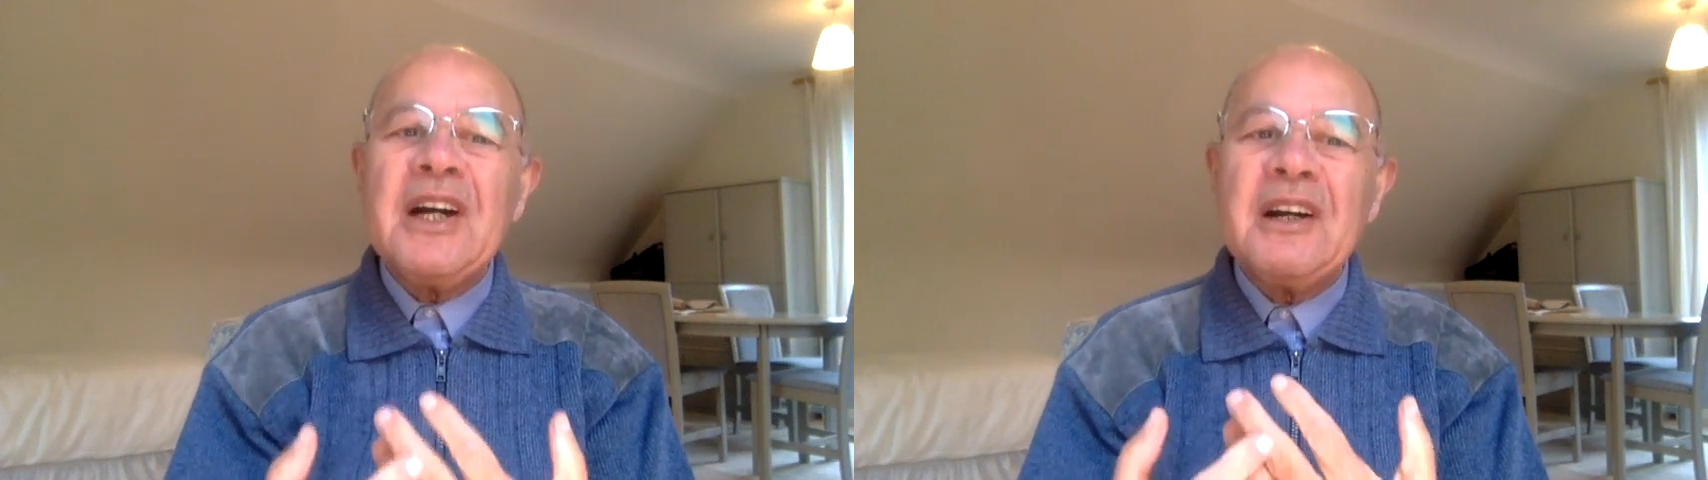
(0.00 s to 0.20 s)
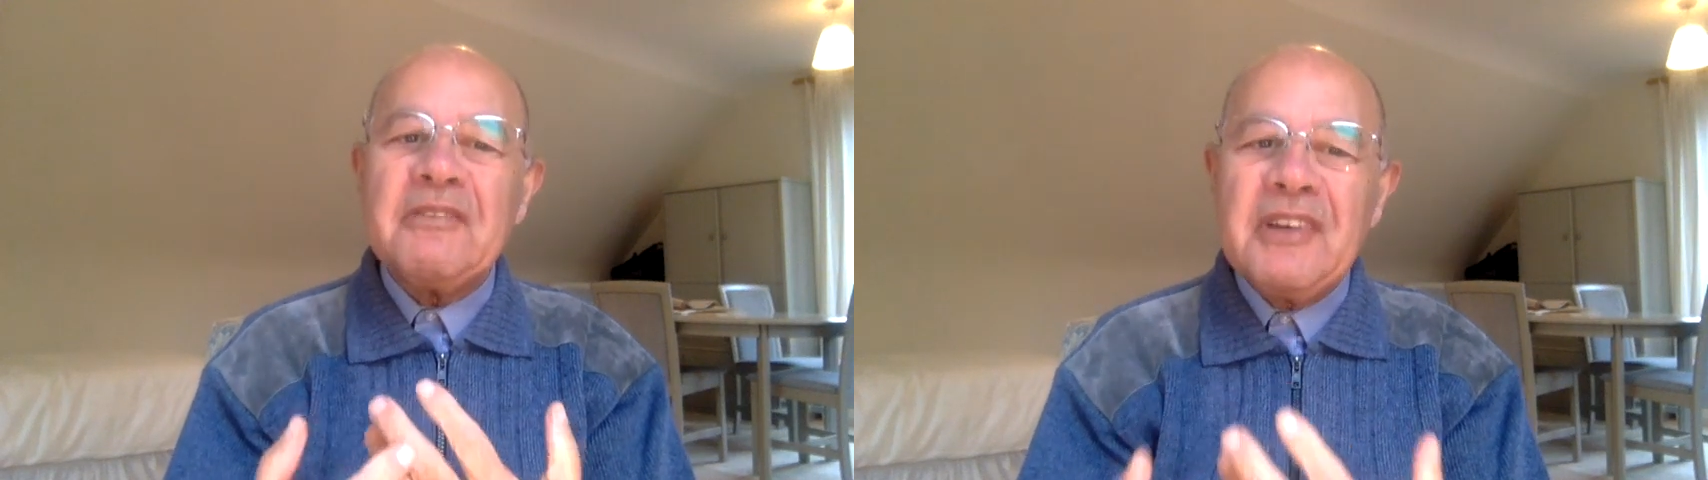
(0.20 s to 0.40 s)

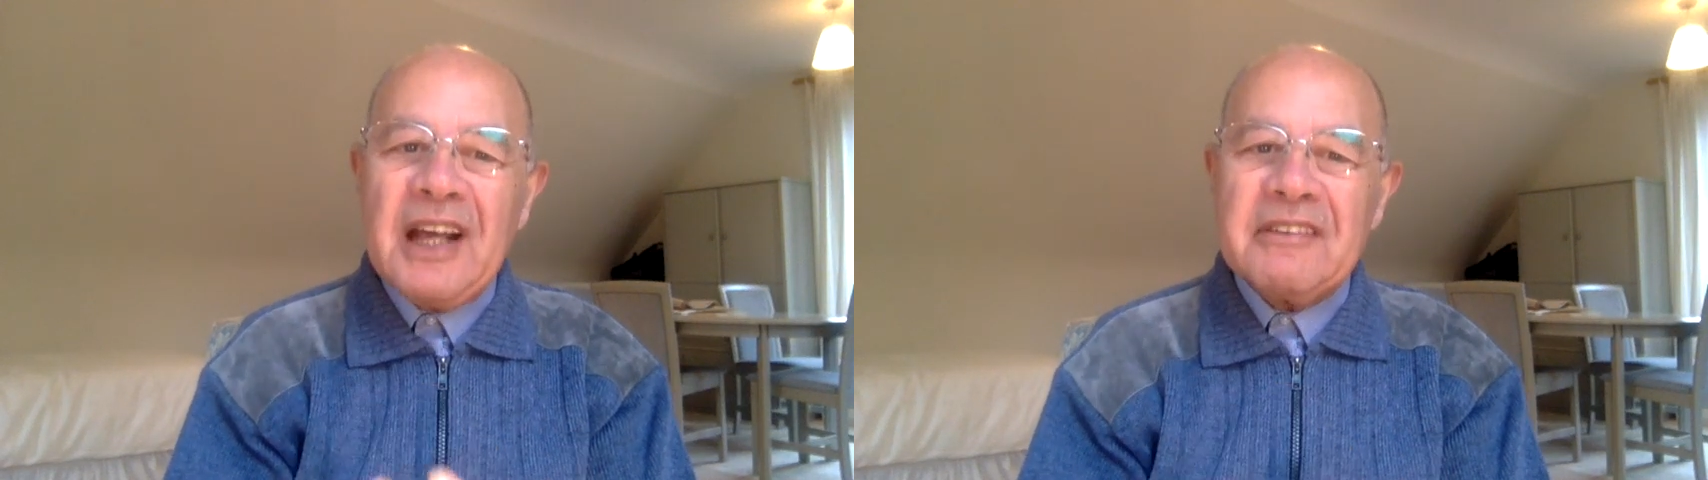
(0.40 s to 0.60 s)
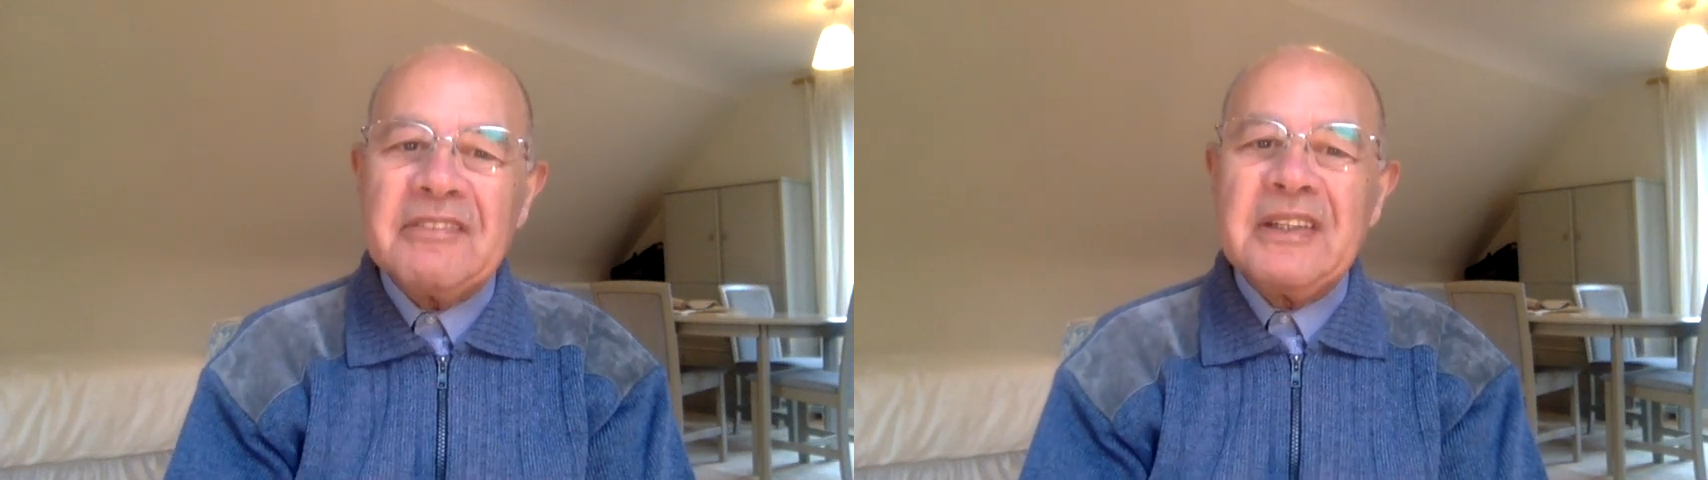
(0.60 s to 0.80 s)
of
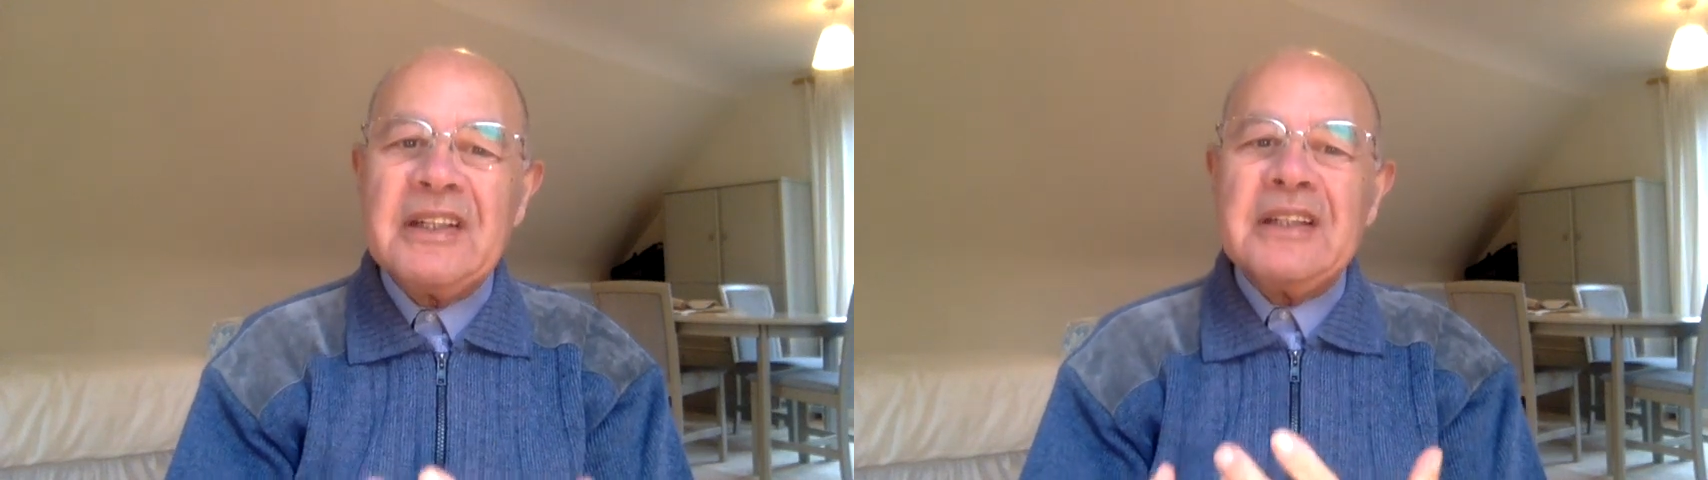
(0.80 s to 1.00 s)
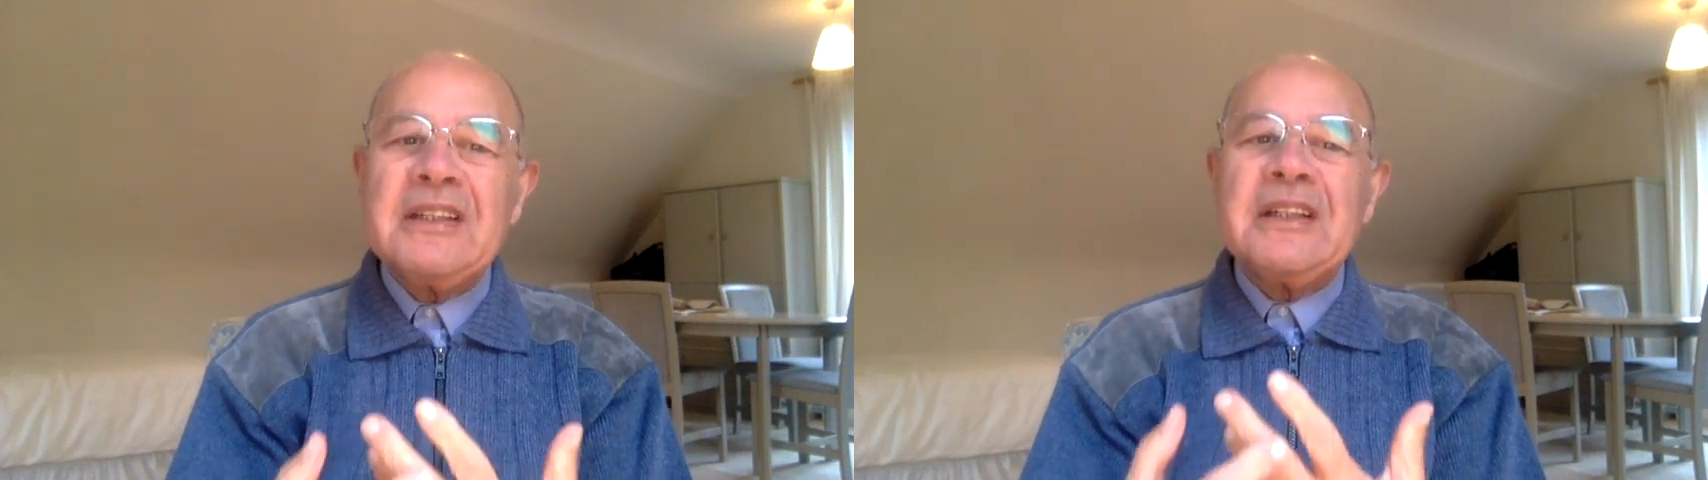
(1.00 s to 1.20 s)
love
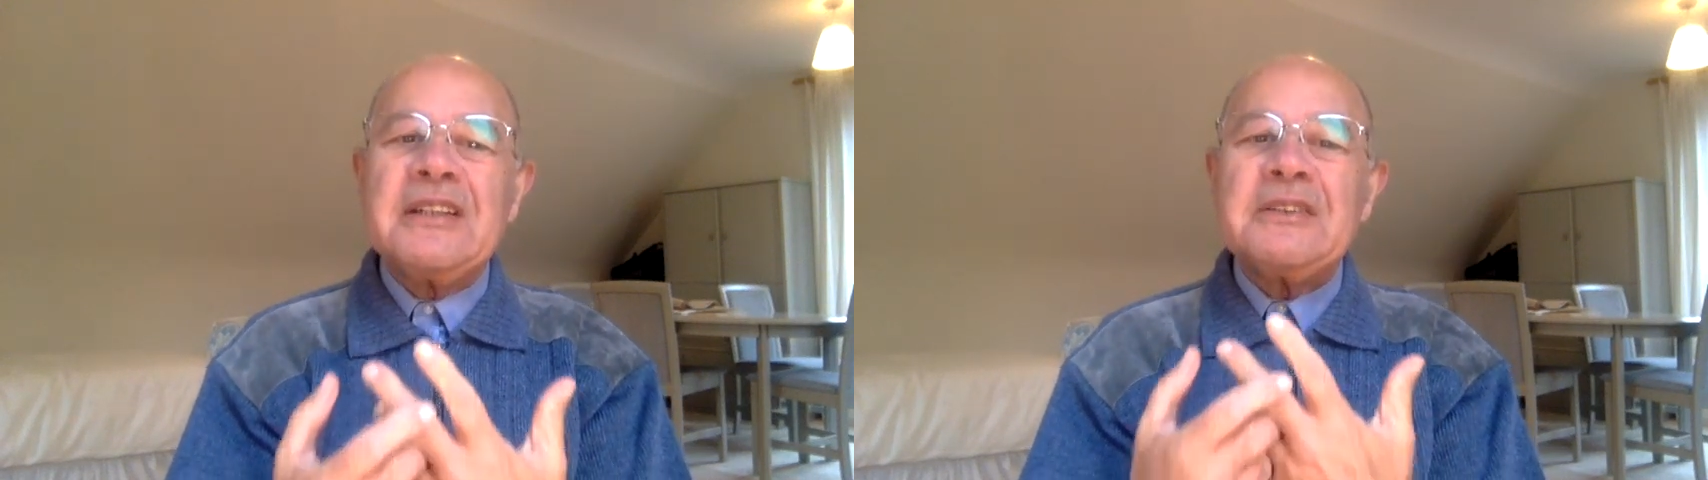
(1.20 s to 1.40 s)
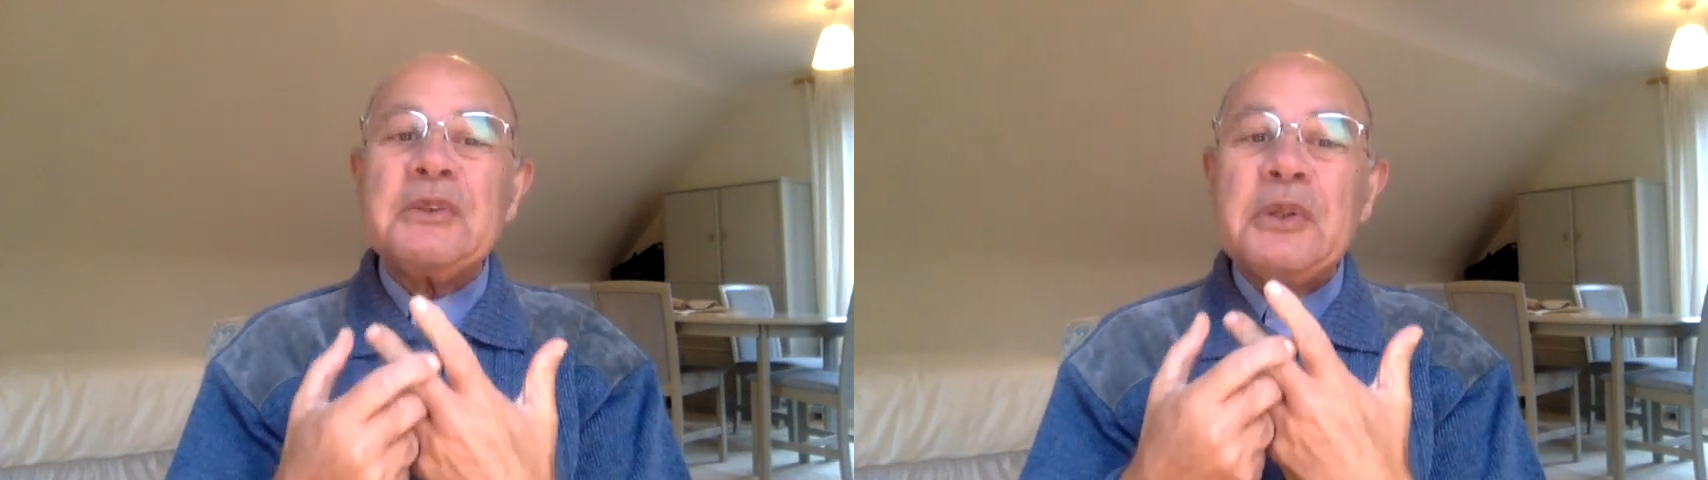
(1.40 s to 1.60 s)

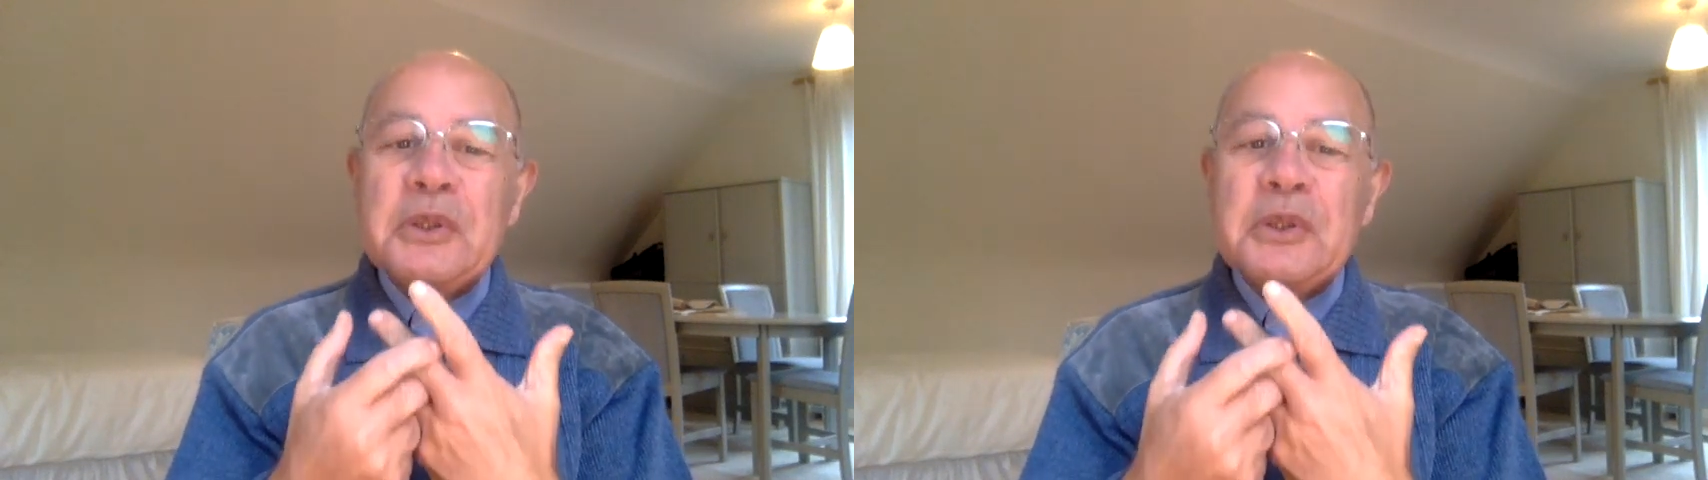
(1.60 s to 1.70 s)
to